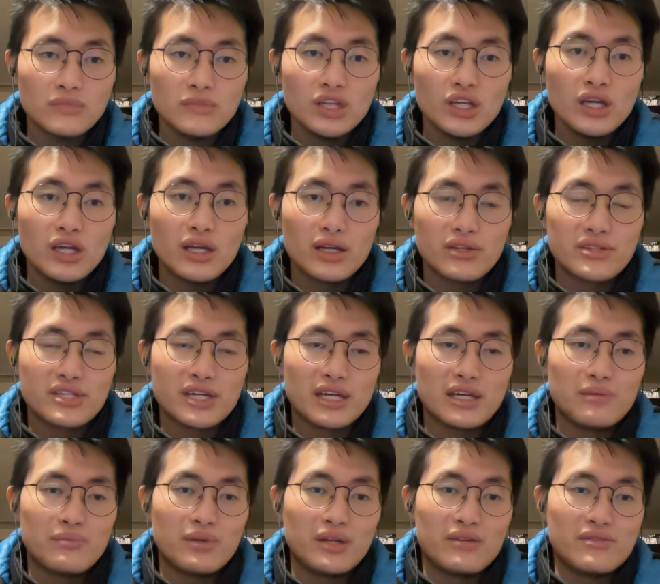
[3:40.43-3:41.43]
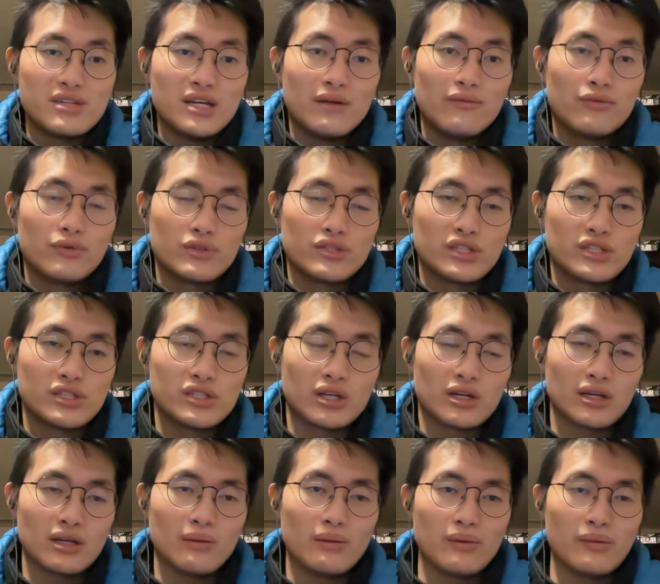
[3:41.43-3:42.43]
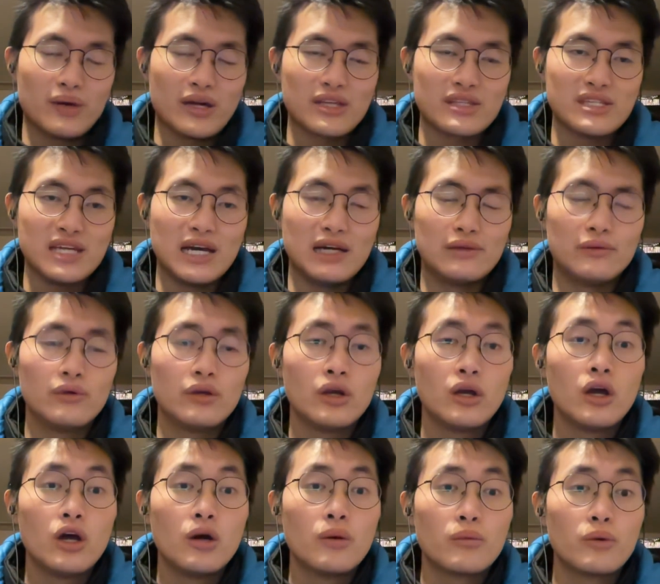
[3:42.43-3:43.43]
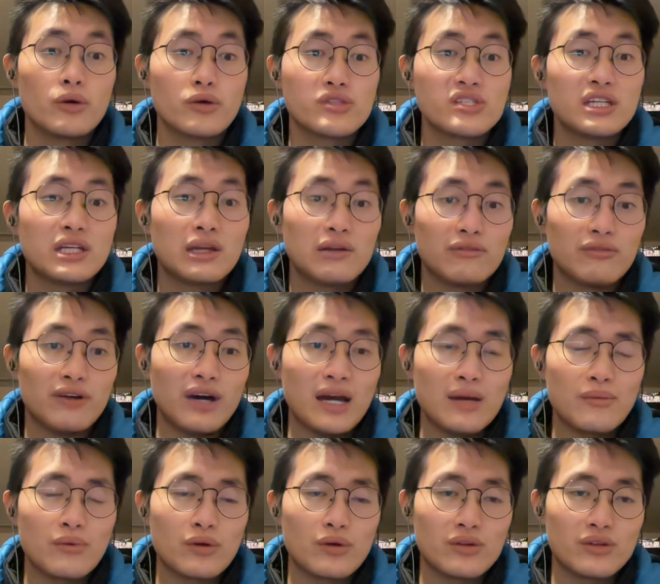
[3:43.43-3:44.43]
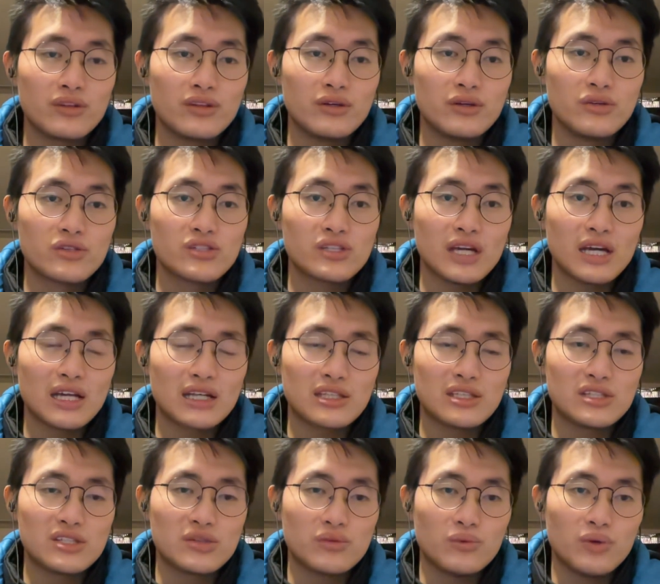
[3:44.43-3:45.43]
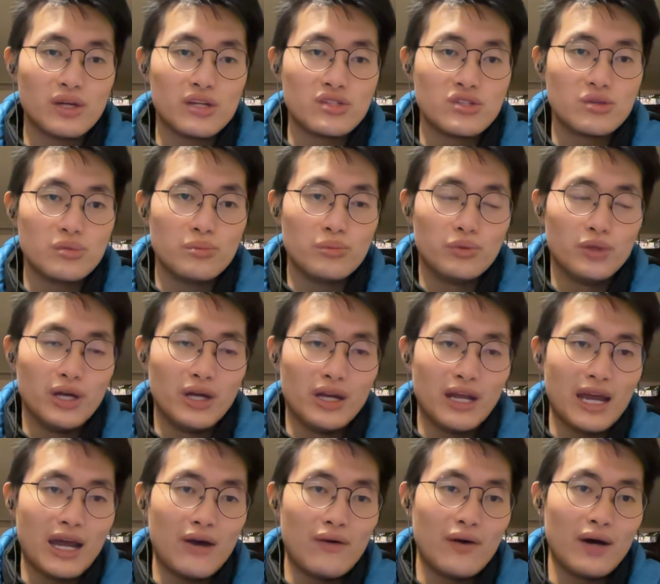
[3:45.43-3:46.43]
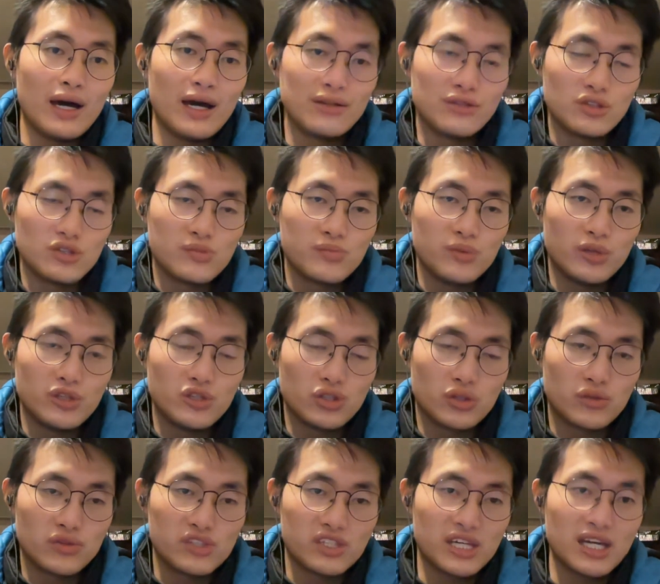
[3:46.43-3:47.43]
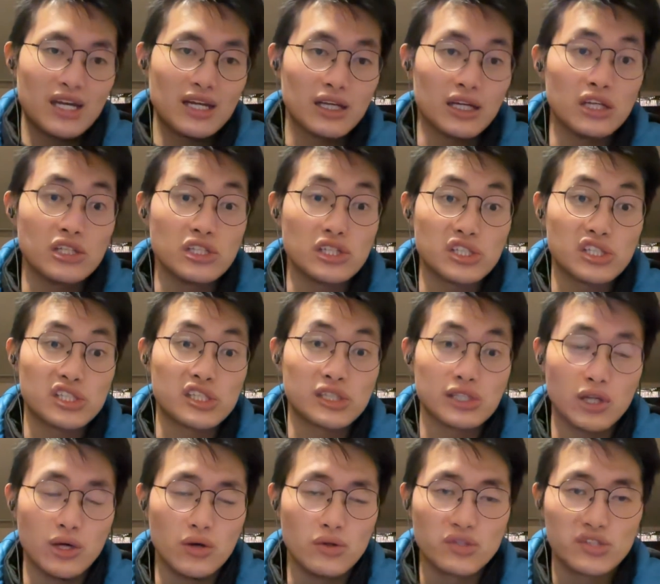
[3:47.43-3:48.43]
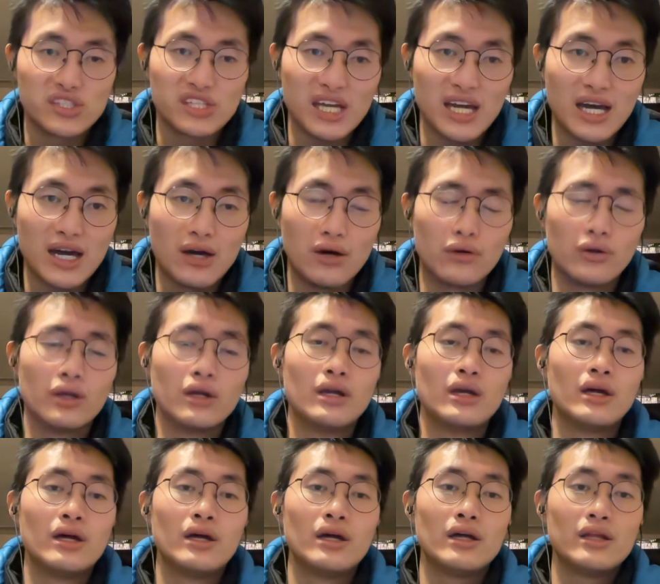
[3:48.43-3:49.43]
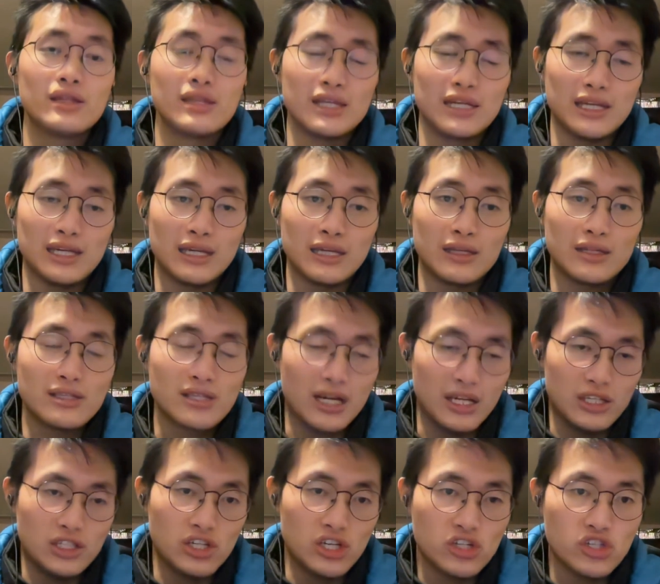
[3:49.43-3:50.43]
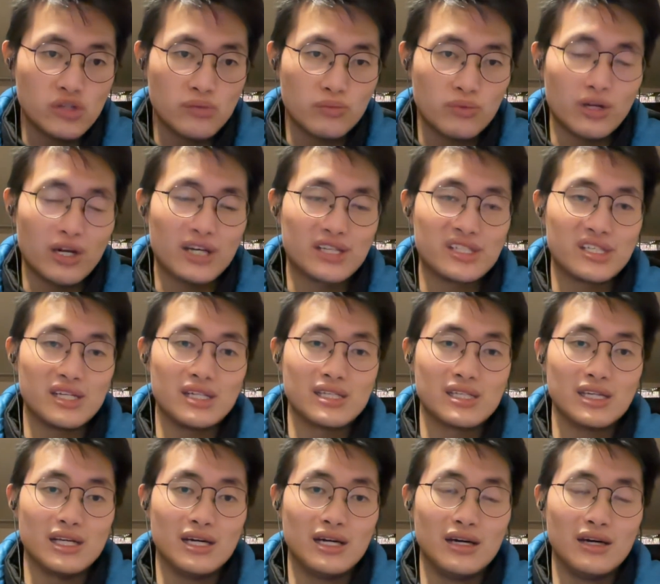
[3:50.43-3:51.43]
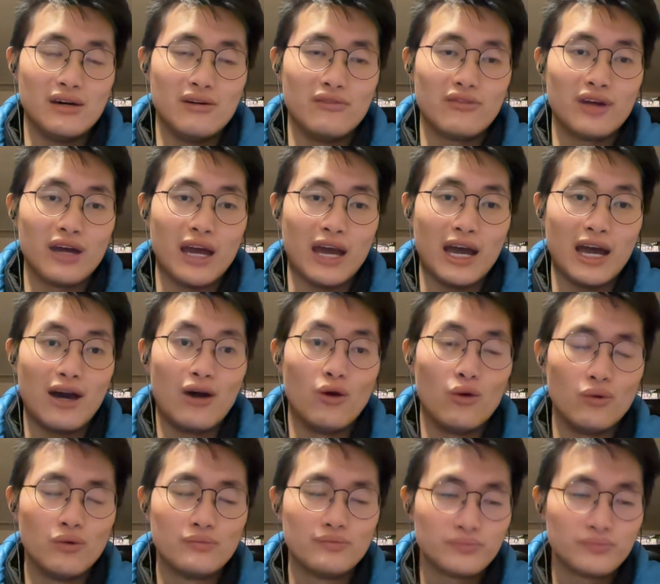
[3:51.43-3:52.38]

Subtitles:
it'll take a bit of time for it to start coming back down. Protein and fiber, those act as a way to blunt how high those blood sugars get, because it slows down the digestion process of how